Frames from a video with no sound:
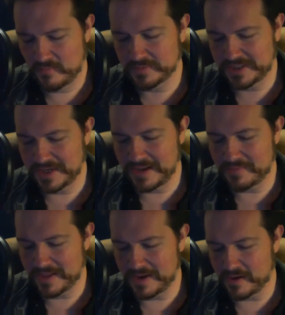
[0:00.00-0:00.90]
what was the
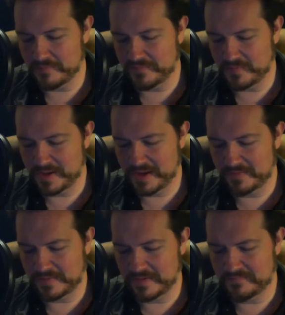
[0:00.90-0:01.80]
name of that awful
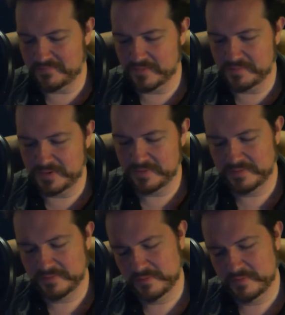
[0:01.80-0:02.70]
band that they formed?
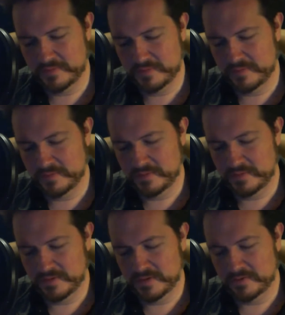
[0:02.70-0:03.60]

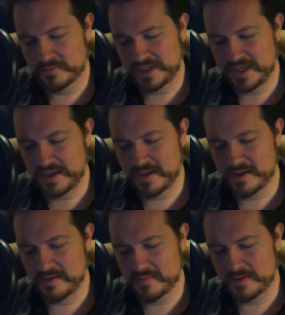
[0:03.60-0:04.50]
It was
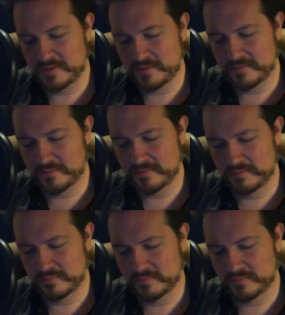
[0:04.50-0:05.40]
him and
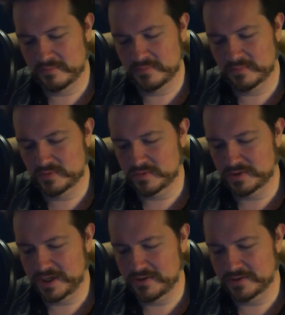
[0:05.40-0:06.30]

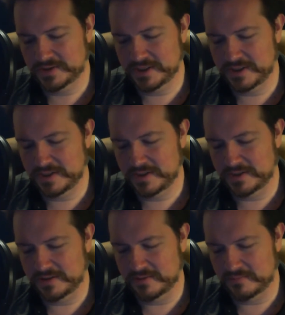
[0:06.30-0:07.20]
George Harrison
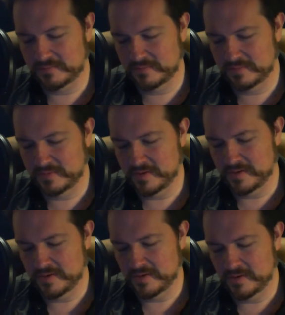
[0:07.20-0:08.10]
and
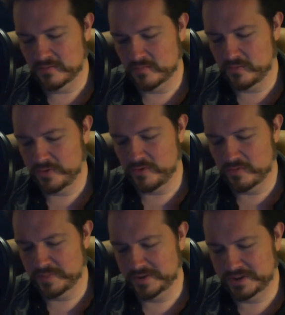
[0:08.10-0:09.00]
Roy
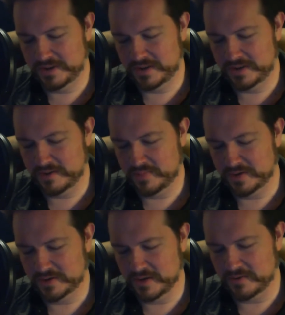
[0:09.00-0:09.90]
Orbison and a
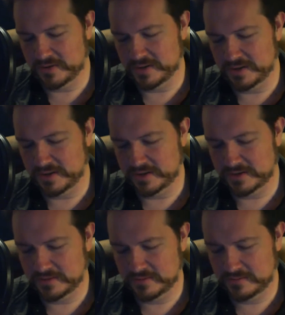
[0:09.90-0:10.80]
bunch of other dead guys.